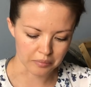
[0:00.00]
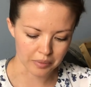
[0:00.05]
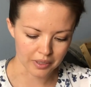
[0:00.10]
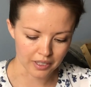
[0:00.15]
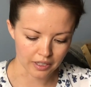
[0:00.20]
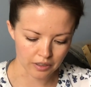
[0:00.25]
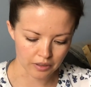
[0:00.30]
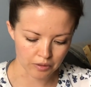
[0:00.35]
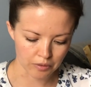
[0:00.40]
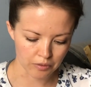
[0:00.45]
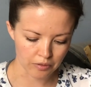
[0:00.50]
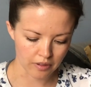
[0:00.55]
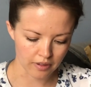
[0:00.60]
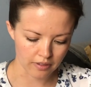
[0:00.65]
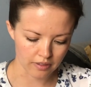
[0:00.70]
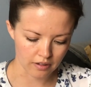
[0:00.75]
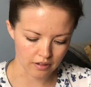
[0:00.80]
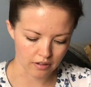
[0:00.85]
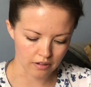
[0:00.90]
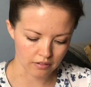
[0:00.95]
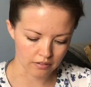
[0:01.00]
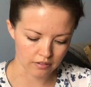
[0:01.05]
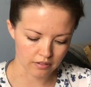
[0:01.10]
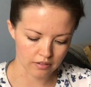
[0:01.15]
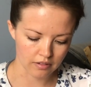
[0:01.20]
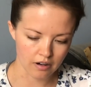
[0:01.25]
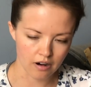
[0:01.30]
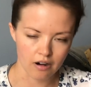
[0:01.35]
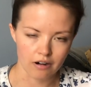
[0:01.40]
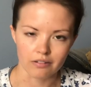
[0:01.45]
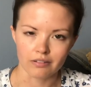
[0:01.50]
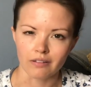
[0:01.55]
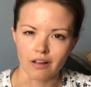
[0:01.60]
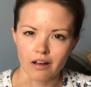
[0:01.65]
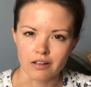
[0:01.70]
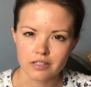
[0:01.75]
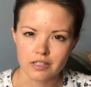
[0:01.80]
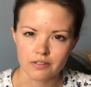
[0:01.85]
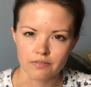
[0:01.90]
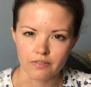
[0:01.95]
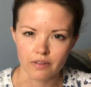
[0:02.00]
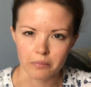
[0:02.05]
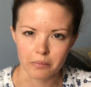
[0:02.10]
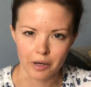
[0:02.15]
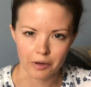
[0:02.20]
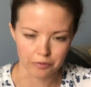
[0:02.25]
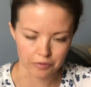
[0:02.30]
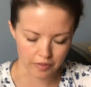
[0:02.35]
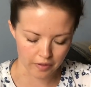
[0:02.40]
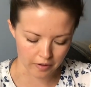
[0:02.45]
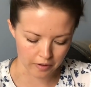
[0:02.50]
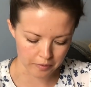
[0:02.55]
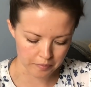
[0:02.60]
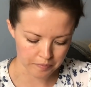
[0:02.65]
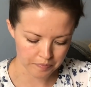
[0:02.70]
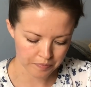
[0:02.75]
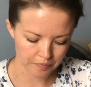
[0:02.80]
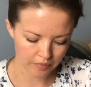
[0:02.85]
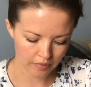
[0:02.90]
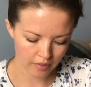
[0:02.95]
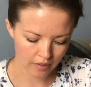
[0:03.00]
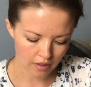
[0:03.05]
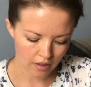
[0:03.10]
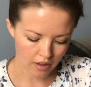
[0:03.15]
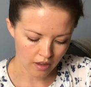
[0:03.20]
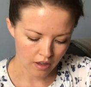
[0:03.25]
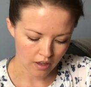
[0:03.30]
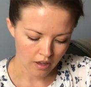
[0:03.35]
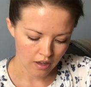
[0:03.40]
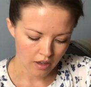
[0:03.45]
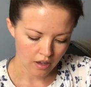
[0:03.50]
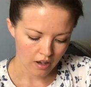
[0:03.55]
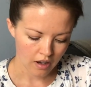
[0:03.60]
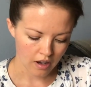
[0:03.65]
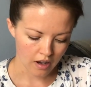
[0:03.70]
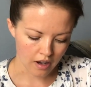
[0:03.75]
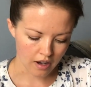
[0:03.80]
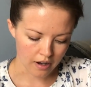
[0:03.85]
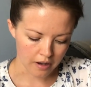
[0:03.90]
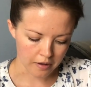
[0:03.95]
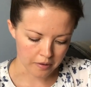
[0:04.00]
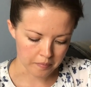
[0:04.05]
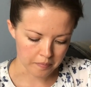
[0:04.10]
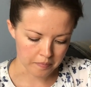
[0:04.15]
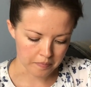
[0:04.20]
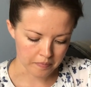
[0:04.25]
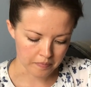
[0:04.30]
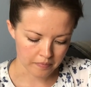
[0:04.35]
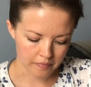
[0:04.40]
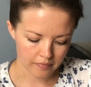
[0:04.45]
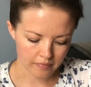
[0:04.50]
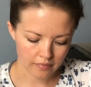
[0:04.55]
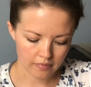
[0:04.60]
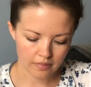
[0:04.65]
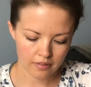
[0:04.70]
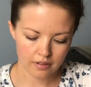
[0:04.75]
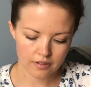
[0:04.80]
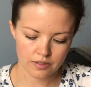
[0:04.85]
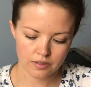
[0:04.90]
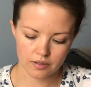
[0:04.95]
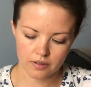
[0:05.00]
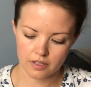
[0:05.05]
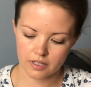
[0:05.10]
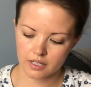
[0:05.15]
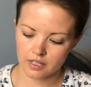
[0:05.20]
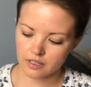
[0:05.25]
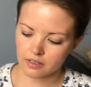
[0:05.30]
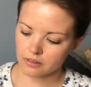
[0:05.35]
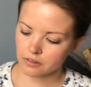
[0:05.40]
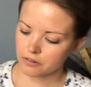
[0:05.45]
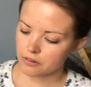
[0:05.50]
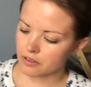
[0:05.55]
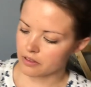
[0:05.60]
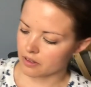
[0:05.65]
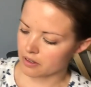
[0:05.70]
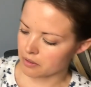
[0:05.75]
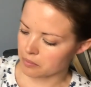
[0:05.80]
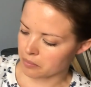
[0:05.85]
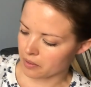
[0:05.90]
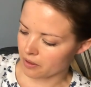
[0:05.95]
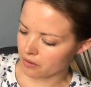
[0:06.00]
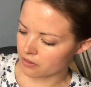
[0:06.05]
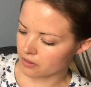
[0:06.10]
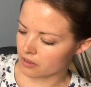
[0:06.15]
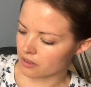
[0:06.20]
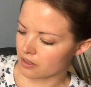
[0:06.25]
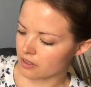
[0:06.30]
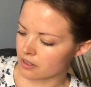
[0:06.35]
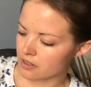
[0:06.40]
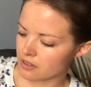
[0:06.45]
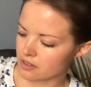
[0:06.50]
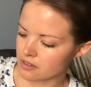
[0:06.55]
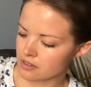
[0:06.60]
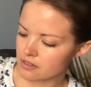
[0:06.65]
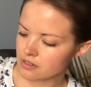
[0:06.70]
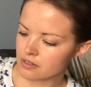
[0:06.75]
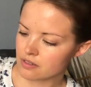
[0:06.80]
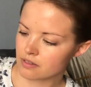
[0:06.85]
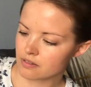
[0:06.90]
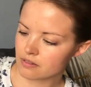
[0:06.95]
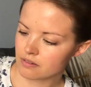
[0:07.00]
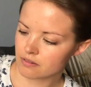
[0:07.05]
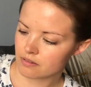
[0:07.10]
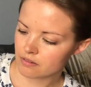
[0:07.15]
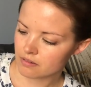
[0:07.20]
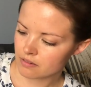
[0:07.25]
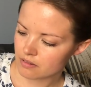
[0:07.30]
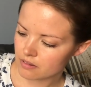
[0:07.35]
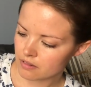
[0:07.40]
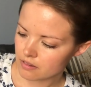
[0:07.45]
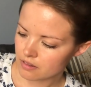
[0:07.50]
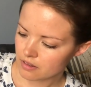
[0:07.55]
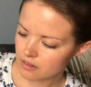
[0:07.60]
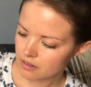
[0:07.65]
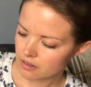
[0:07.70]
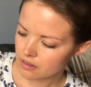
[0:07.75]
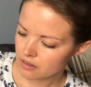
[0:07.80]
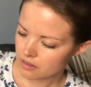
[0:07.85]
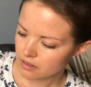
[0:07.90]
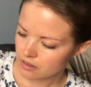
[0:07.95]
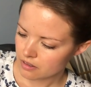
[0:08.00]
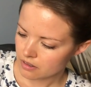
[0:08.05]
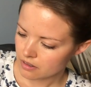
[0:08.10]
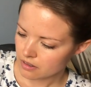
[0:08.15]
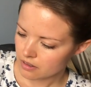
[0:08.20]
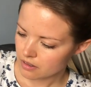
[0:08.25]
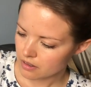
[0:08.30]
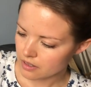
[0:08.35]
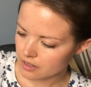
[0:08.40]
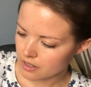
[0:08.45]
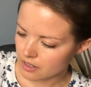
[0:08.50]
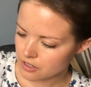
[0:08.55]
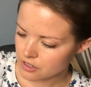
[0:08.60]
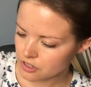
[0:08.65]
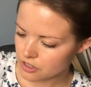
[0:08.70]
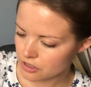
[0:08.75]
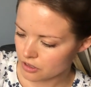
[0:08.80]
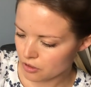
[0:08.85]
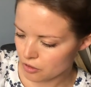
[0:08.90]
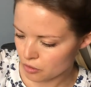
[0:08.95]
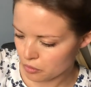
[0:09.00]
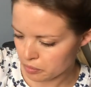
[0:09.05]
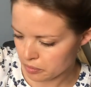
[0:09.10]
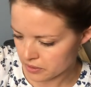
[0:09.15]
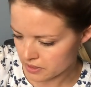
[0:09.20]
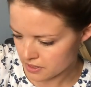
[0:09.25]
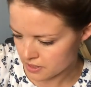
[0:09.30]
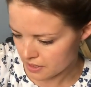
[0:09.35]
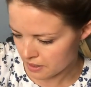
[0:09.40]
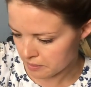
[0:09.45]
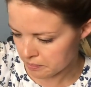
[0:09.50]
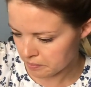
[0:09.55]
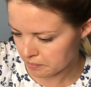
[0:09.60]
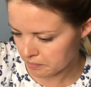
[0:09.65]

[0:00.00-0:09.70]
but I know that there are lots of them out there. So the neat little thing about it is it actually opens up.